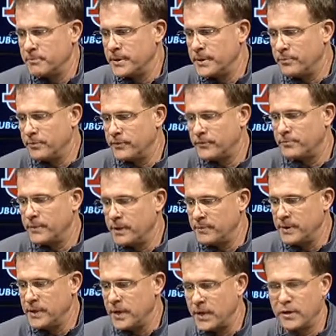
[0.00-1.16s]
people's maybe
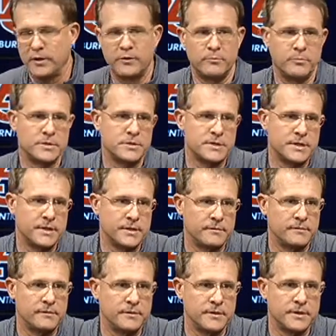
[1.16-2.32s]
not 100%
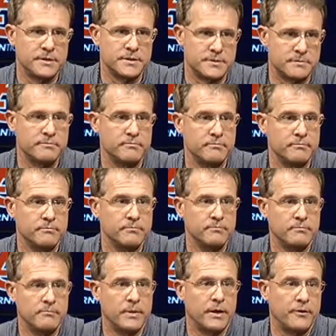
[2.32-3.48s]
is
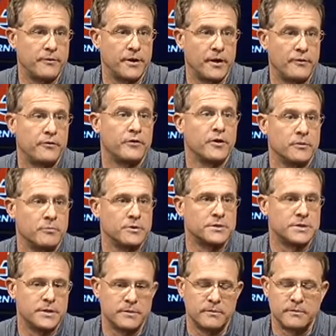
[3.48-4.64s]
better than others 100%,
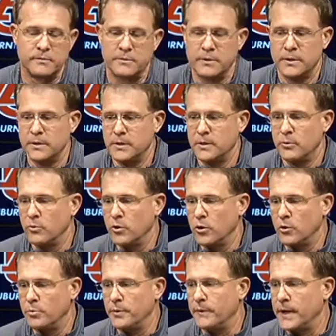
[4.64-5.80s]
and we're
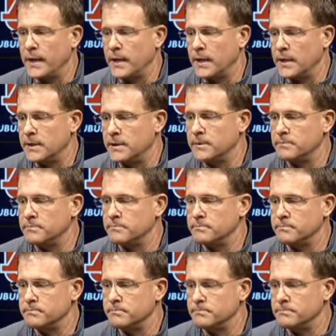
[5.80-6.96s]
hoping that'll uh,
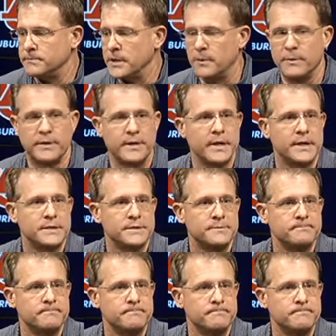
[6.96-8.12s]
that'll be the case.
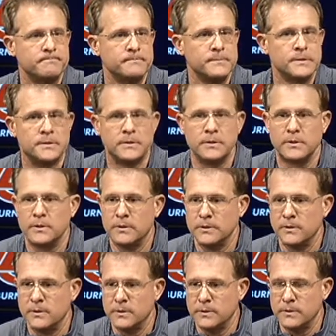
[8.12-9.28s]
If it's not
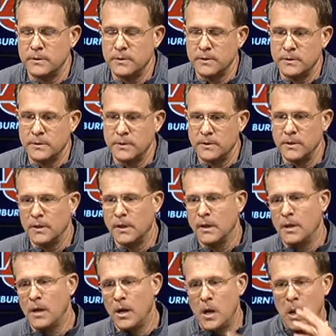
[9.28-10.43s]
Sean, would you go ahead and start
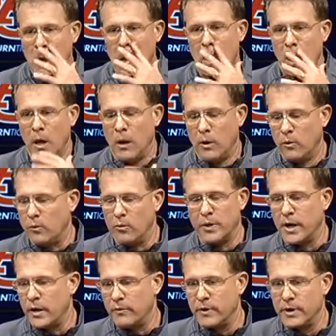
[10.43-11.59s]
Jeremy or is, or is John? We're
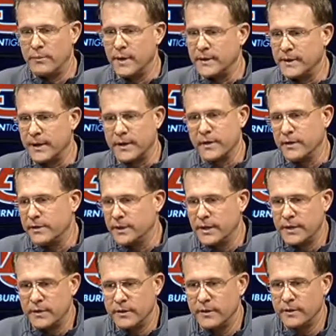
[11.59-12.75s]
not ready to make that call
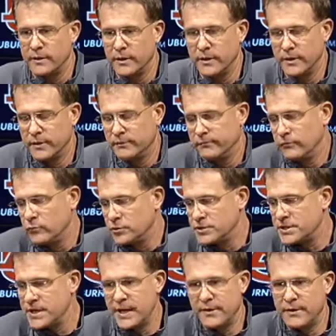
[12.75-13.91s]
yet. Um, we'll
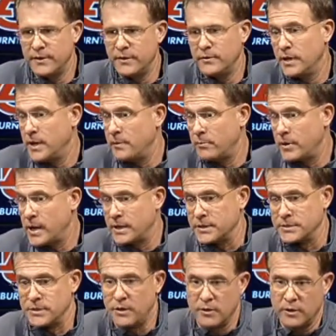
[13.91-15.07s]
see how they do today in
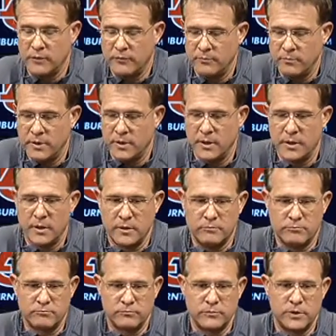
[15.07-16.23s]
practice, all of them. Um,
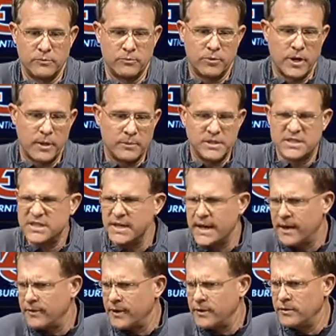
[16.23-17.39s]
and probably see
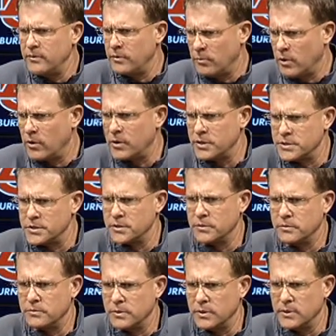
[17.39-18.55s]
how they do tomorrow too,
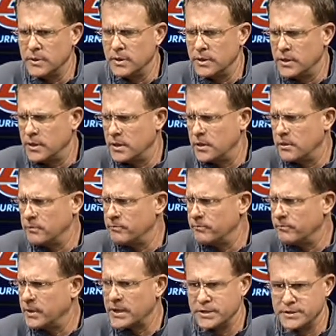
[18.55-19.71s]
and then uh,
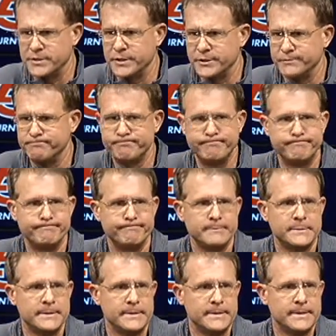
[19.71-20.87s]
make a decision.
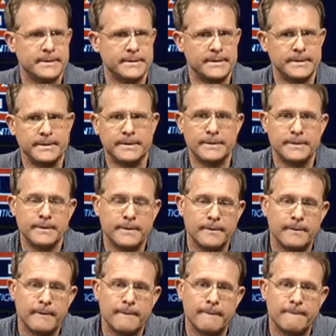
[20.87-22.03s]
Is that a decision
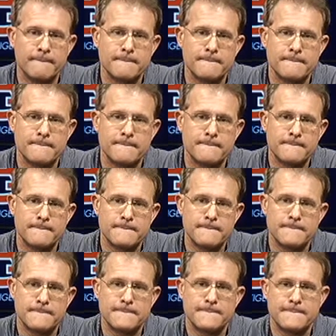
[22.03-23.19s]
that lies in the hands of
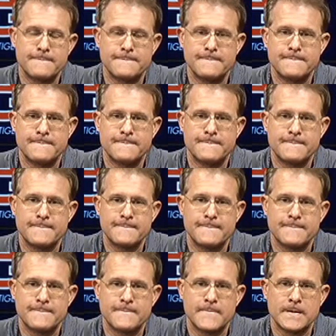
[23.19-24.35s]
the doctors and training
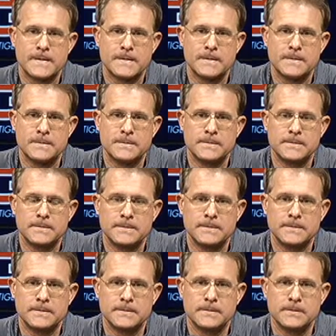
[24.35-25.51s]
staff, Gus, or is that
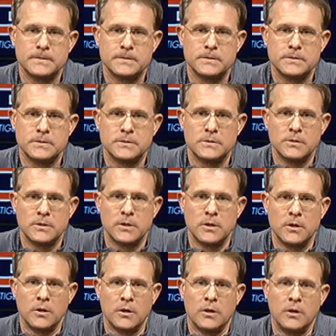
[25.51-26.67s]
something you just trying to make a
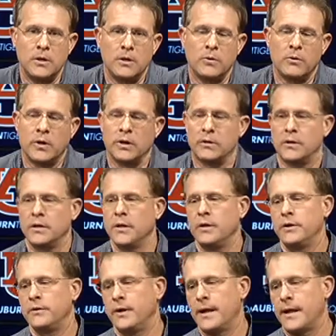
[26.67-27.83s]
football? You, well,
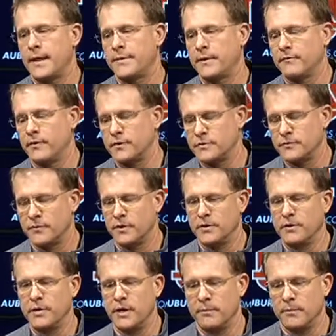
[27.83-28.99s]
you know, I, I think first of all,
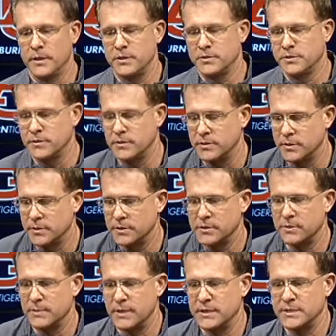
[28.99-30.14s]
you got to make sure
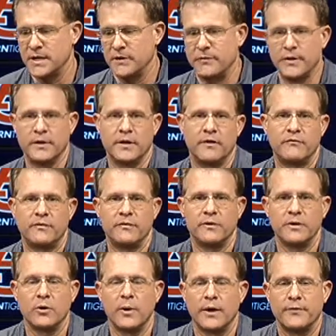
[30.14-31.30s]
somebody's healthy enough
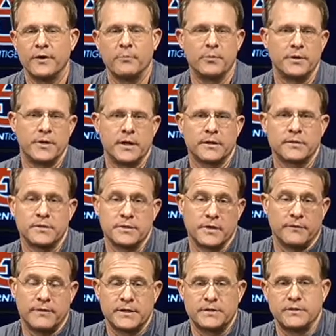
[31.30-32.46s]
to go out there and protect
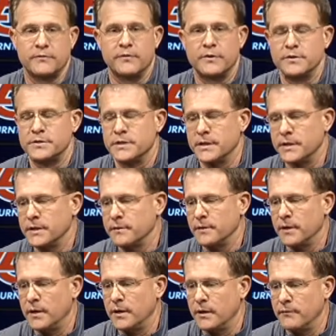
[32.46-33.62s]
themselves. That's the first thing.
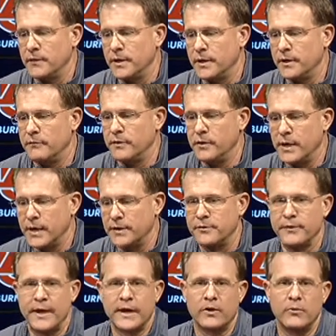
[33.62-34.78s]
Uh, then, if you answer
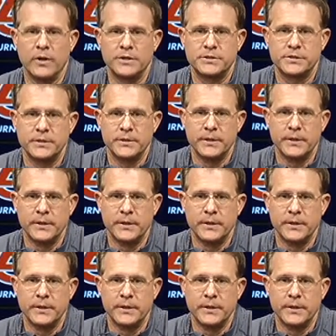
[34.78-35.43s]
that question